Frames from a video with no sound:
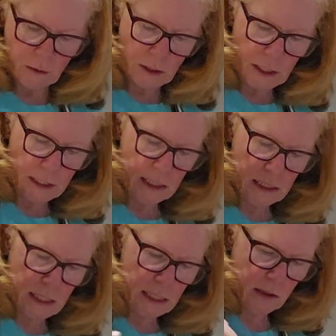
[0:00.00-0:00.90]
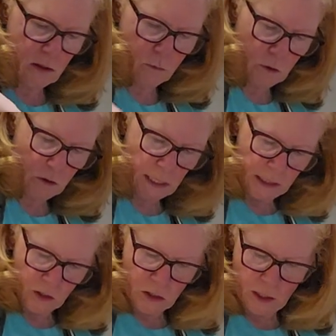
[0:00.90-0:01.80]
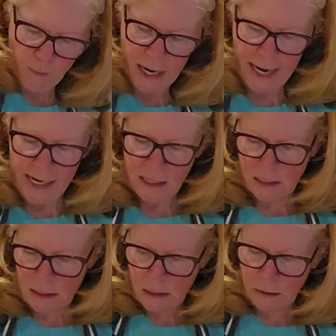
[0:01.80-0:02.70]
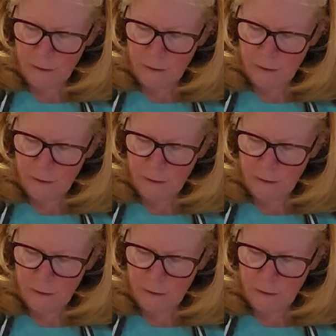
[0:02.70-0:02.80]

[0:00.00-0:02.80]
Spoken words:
kind of see it's almost like just a paste.